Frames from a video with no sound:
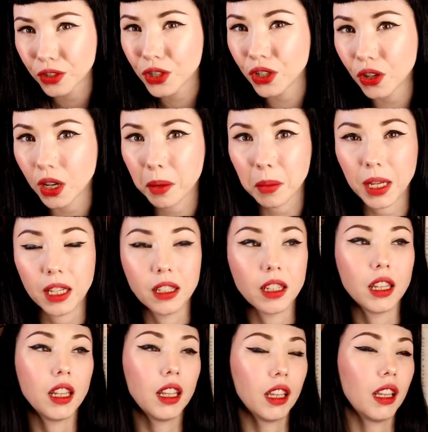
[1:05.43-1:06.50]
Do you know what I
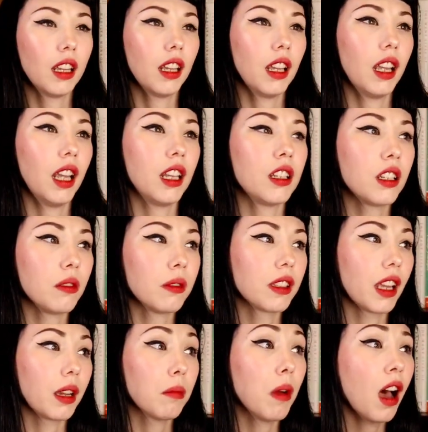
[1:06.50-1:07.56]
mean? And she
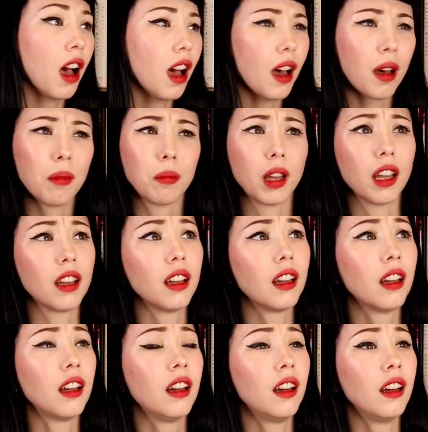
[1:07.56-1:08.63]
was like, "Mom,
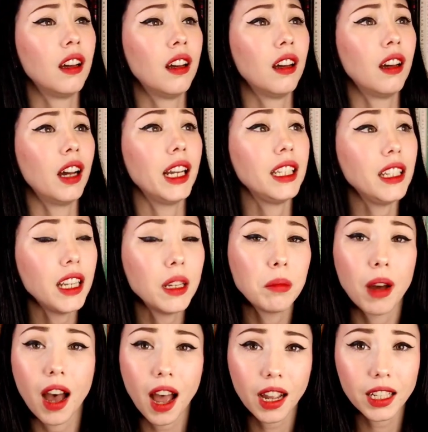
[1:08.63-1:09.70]
I
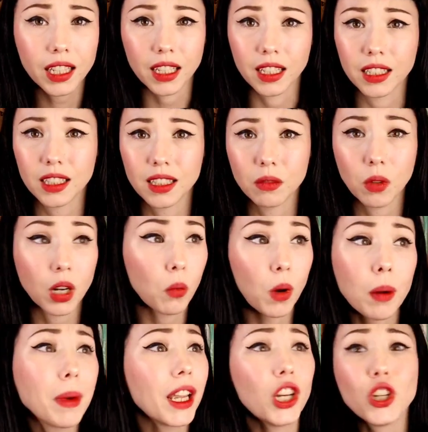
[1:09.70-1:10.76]
need pockets. What
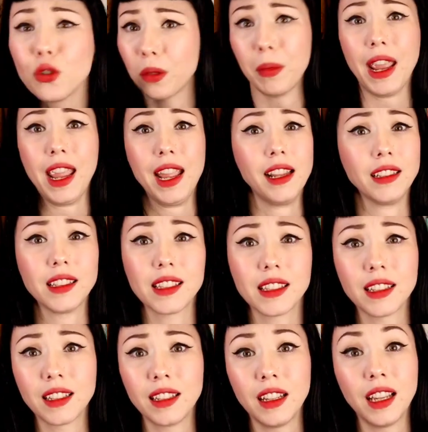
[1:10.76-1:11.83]
am I going to do with my
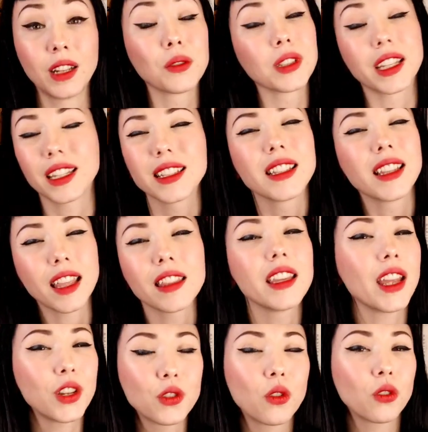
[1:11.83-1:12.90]
hands?" And I was like, "Isn't that
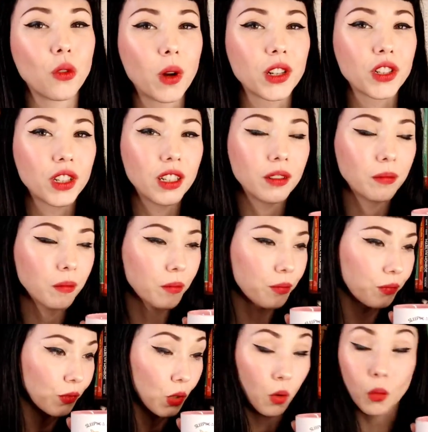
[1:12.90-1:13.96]
the age-old question?
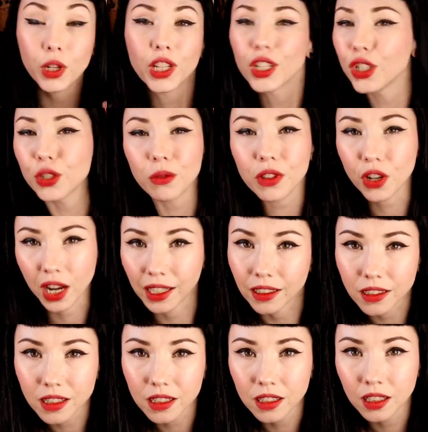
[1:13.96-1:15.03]
What are you going to do with your
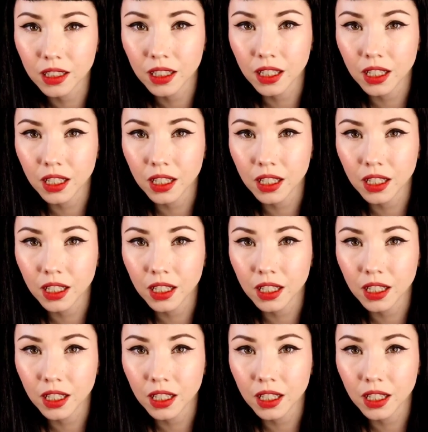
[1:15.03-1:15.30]
hands?